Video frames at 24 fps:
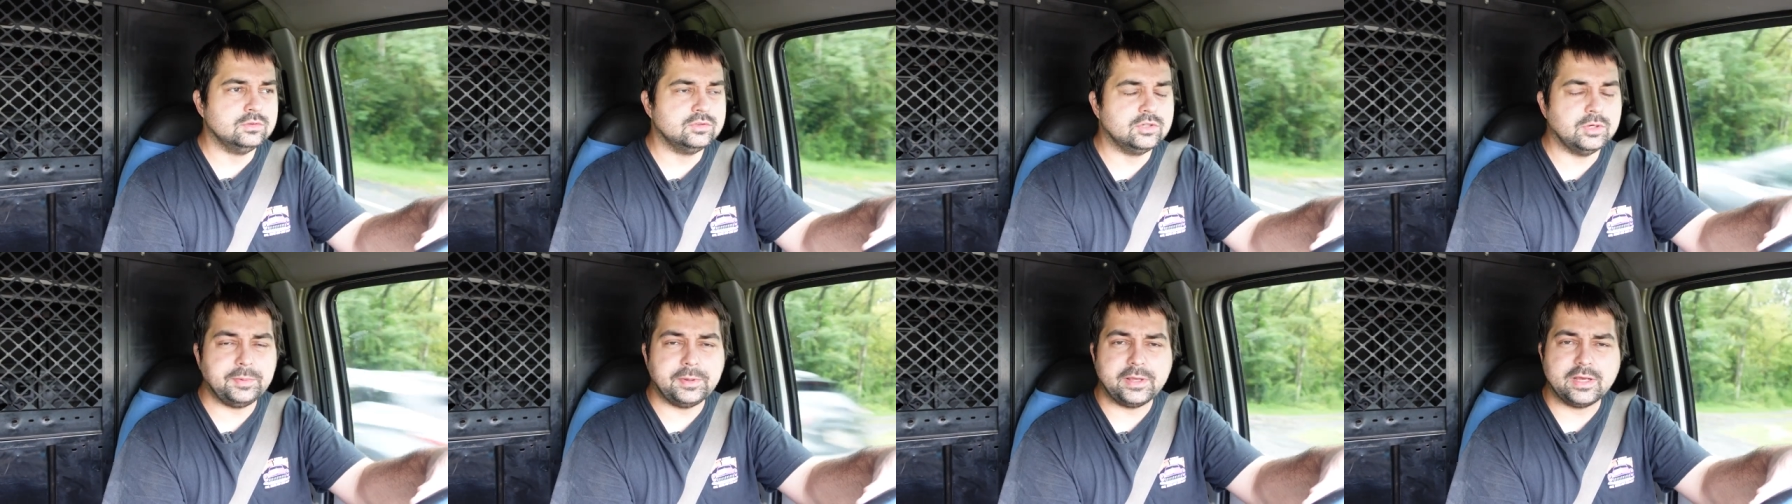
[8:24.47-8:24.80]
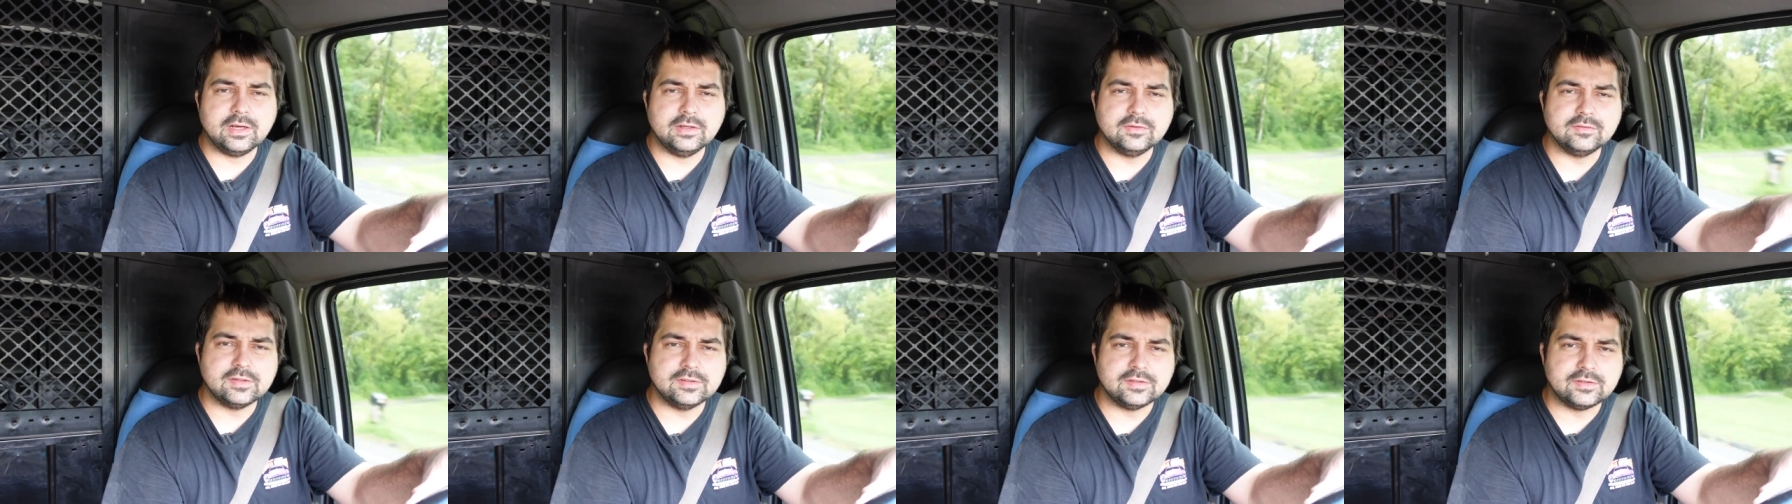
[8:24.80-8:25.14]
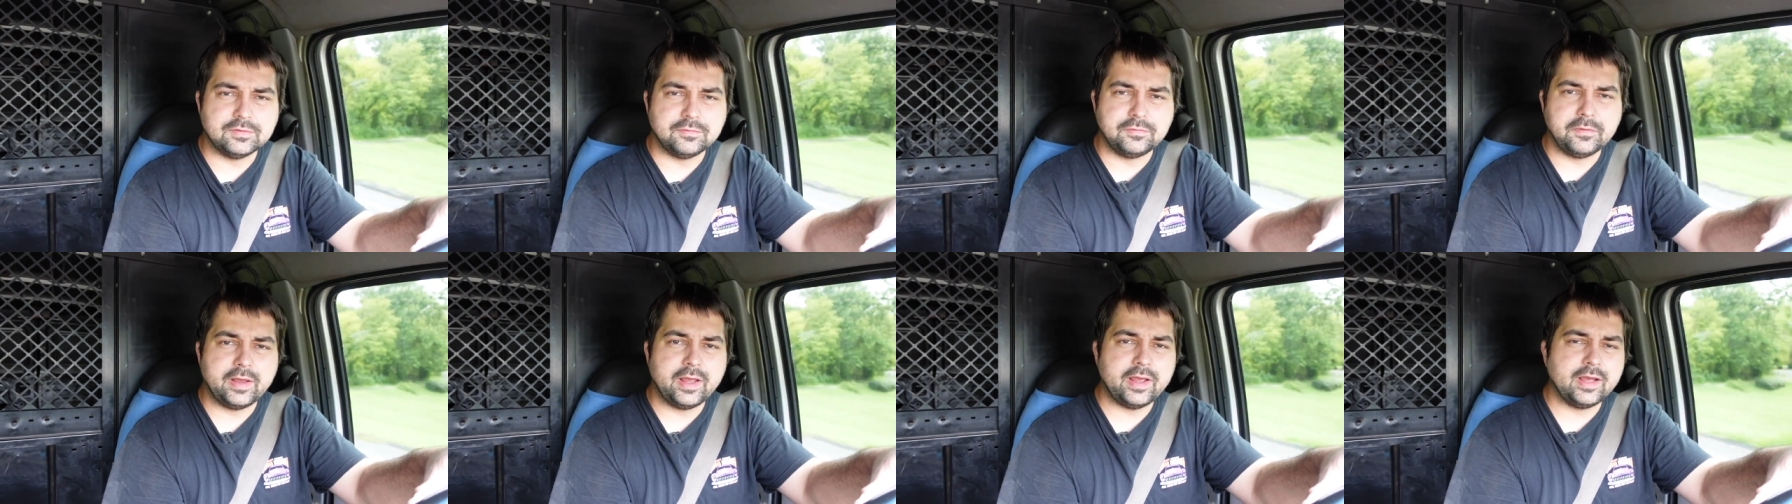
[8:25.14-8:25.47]
So because
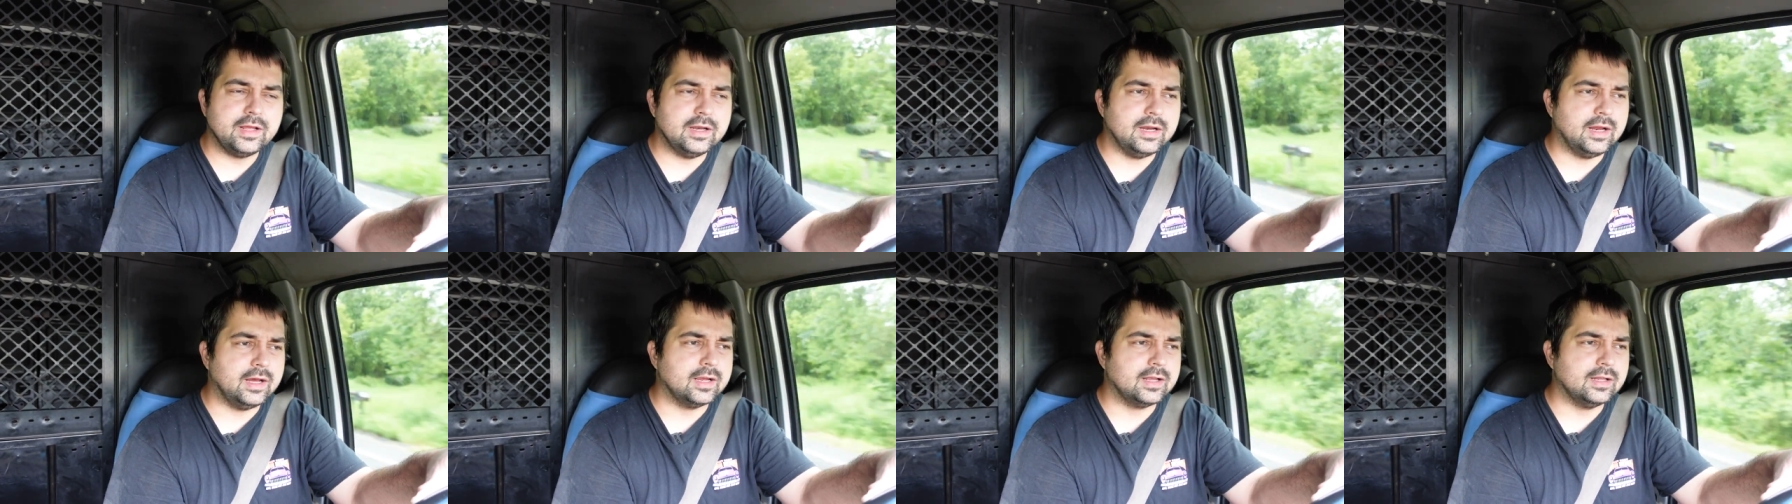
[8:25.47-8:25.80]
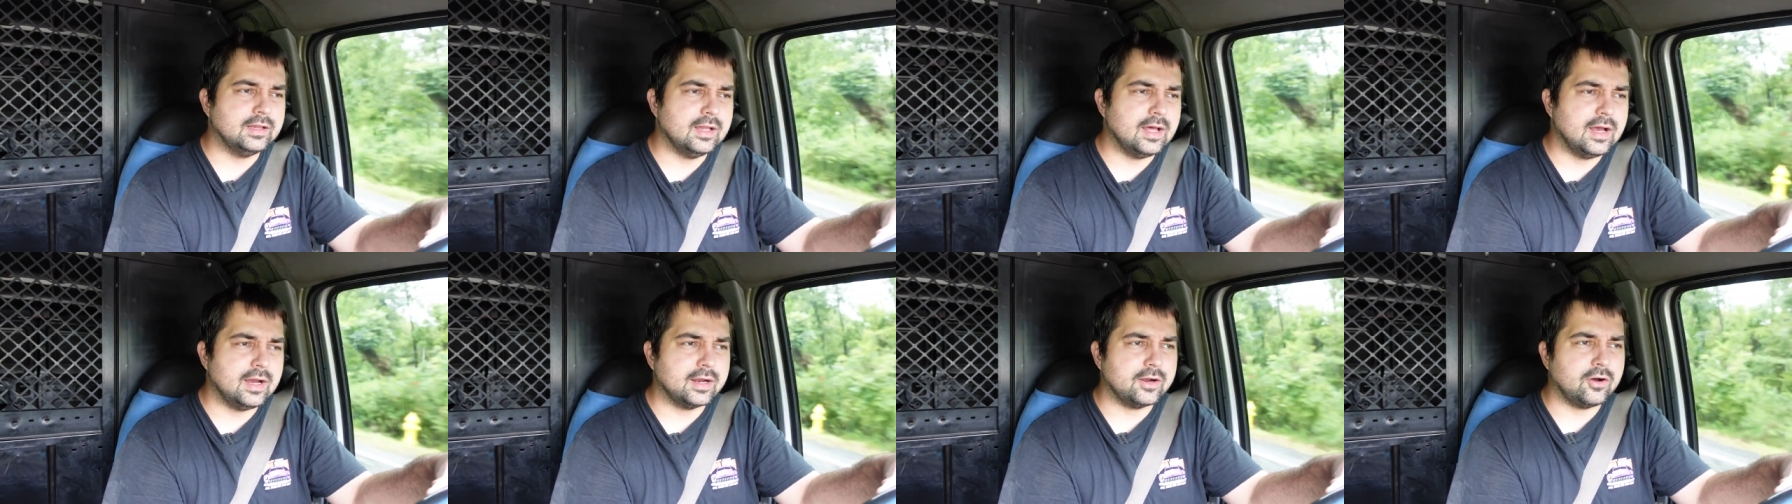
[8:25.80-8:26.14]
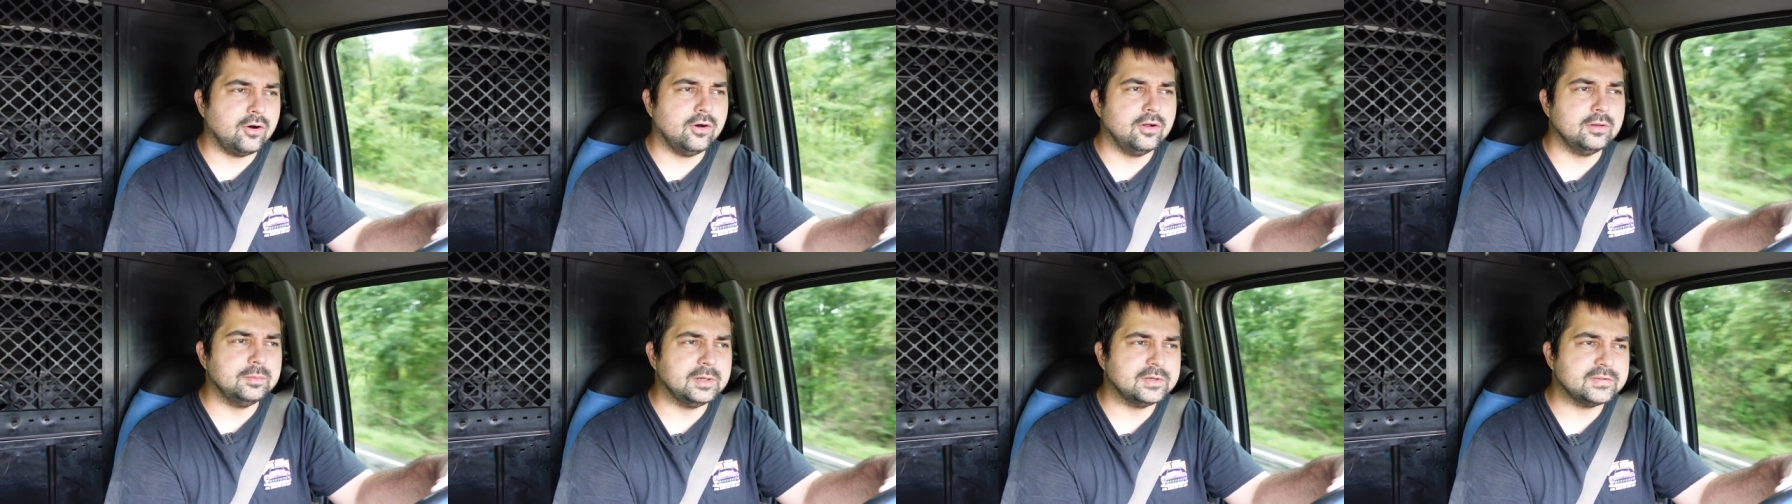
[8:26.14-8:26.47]
it's a van, I can lock
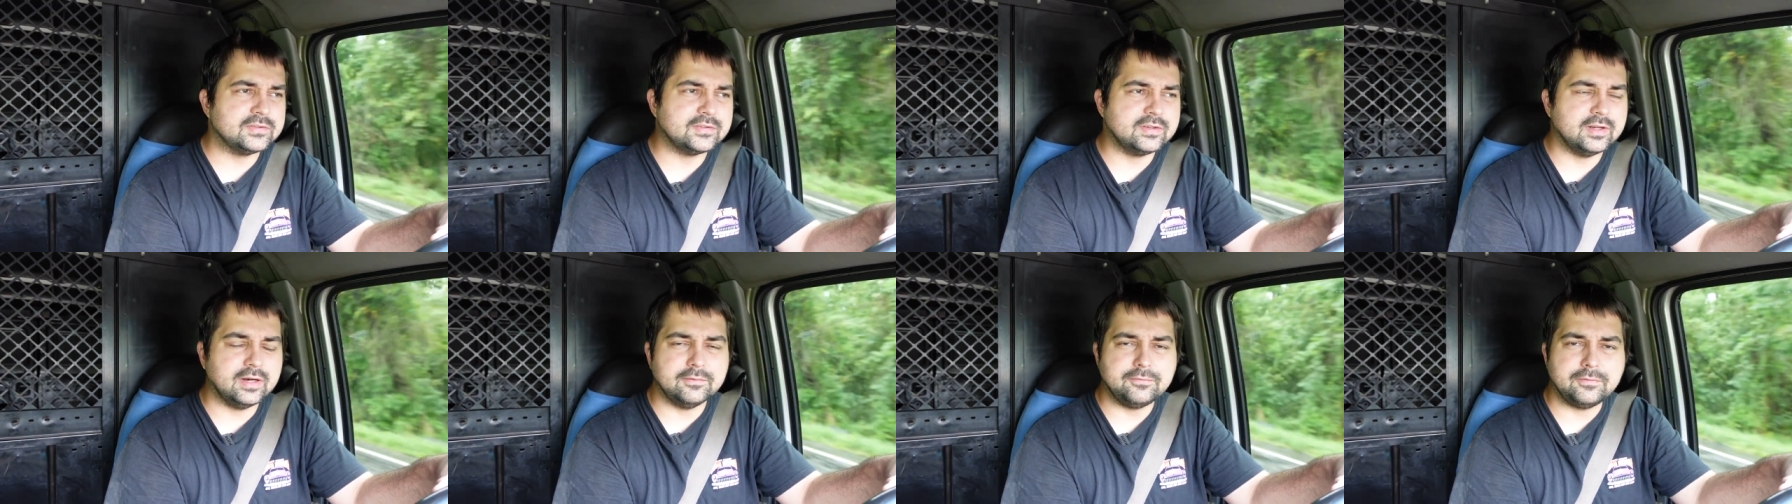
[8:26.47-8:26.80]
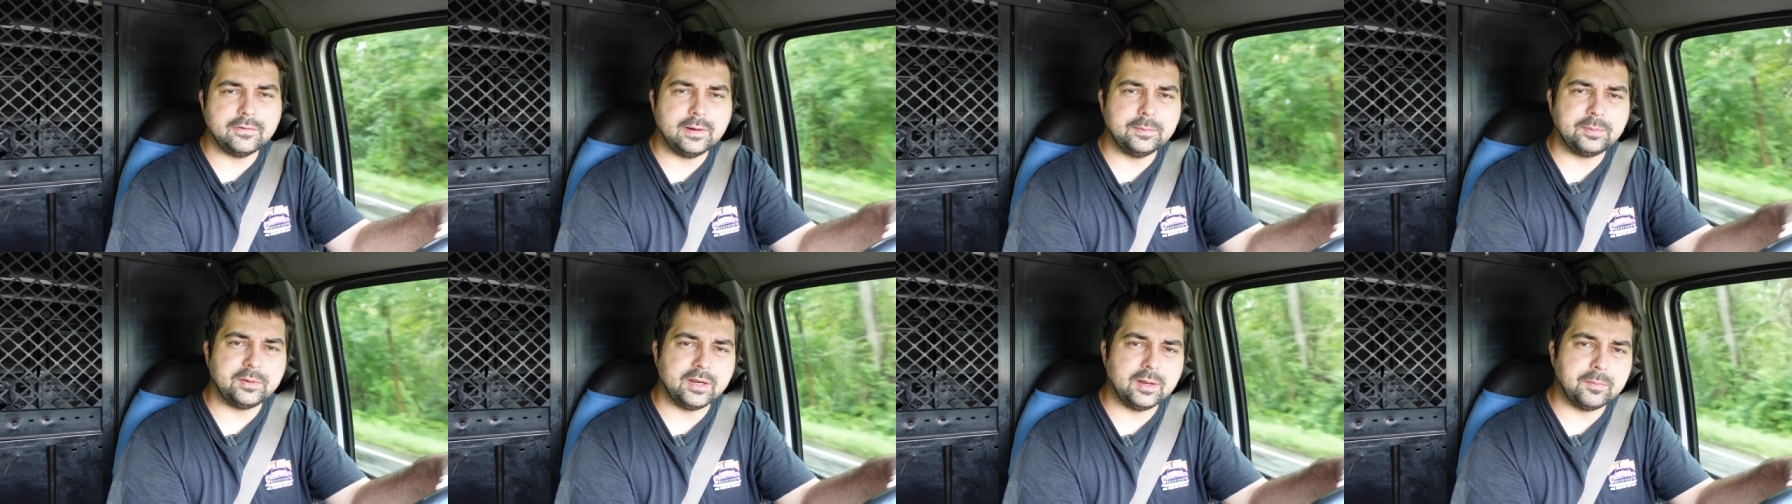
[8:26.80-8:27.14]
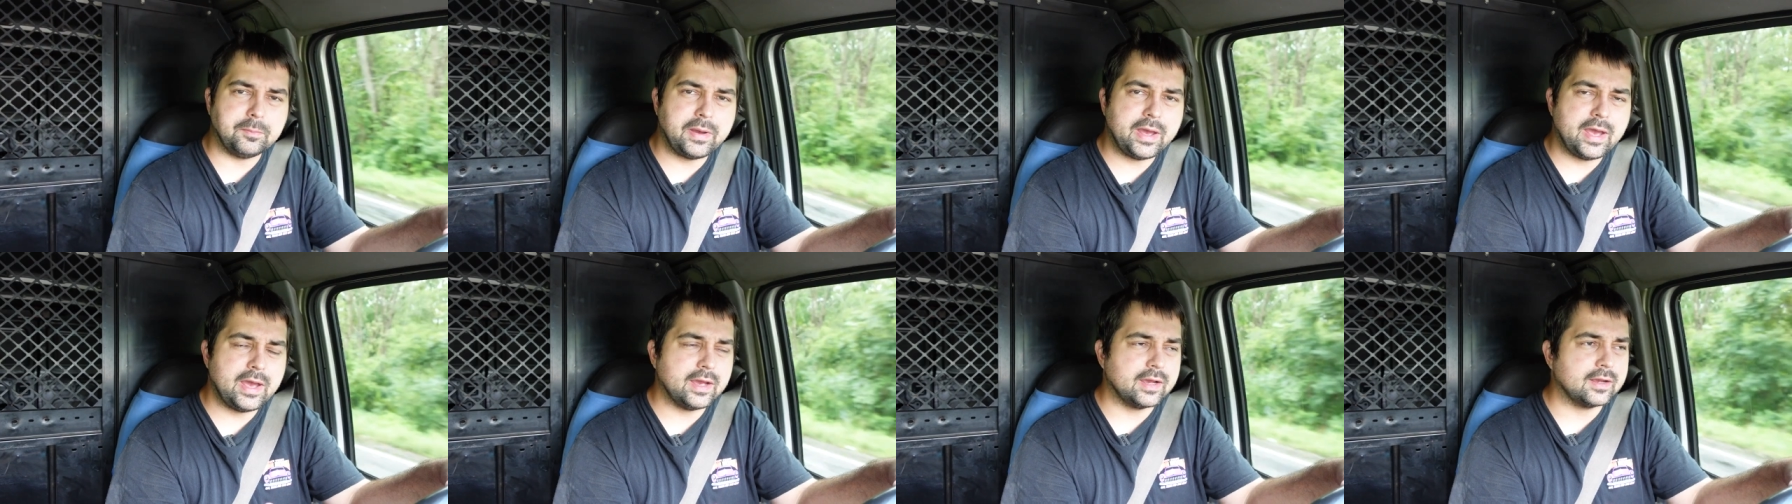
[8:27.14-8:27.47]
all my stuff up in the
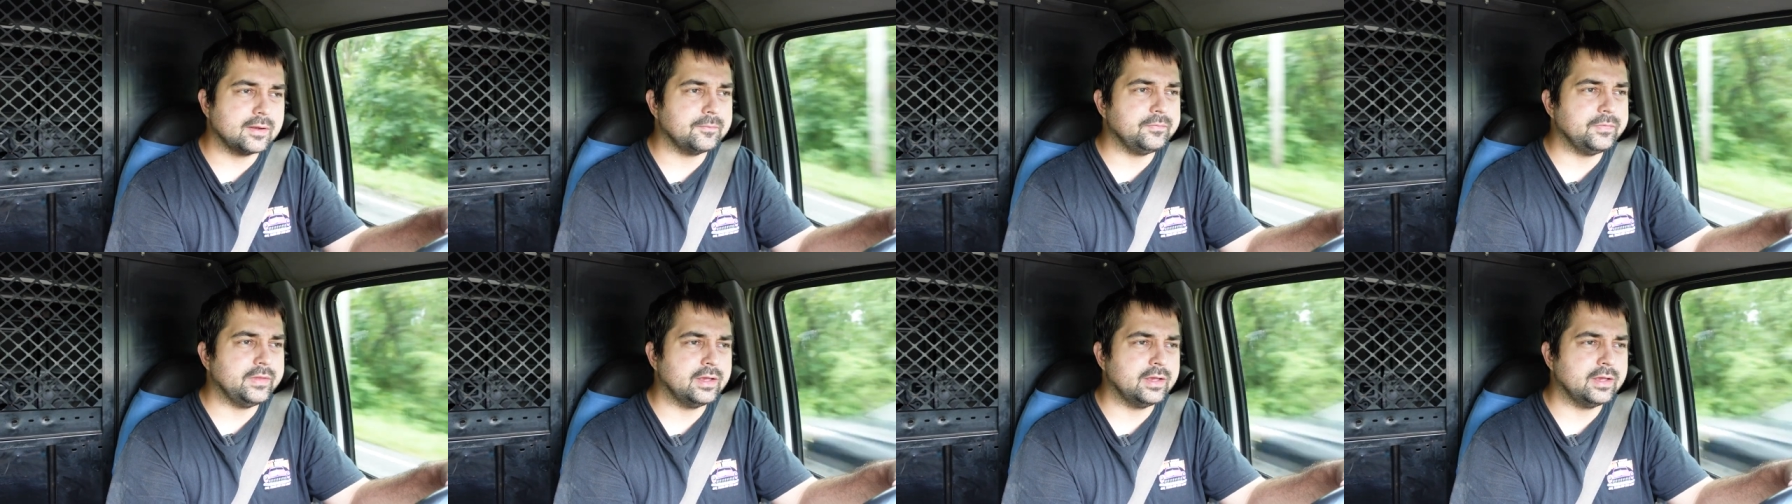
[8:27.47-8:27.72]
back